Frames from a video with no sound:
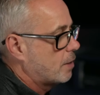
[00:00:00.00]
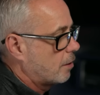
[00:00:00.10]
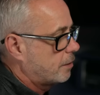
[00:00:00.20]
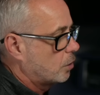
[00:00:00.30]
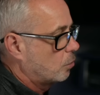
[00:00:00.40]
now I
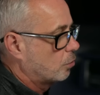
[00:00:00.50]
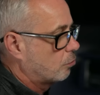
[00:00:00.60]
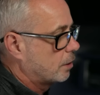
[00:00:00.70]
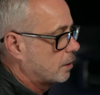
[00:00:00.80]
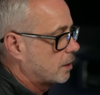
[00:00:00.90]
think you'll all
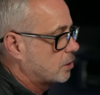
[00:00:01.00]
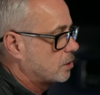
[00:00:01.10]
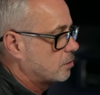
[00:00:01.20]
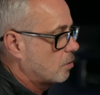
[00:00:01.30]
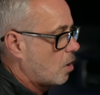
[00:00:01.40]
agree that this
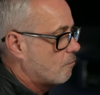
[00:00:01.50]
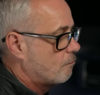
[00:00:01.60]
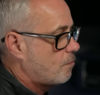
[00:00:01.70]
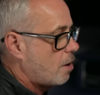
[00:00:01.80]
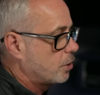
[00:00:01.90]
is a
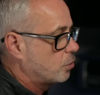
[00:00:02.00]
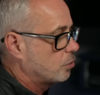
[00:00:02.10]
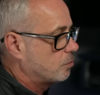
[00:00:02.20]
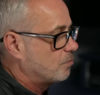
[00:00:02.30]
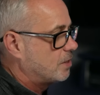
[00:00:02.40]
very
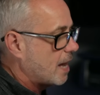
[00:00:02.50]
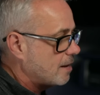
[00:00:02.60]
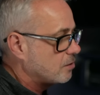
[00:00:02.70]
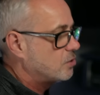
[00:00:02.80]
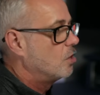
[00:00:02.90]
good
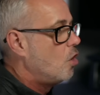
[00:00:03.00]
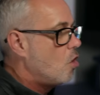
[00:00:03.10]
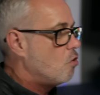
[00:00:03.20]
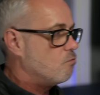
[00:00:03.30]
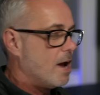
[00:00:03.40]
dense
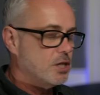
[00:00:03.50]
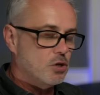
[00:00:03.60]
red.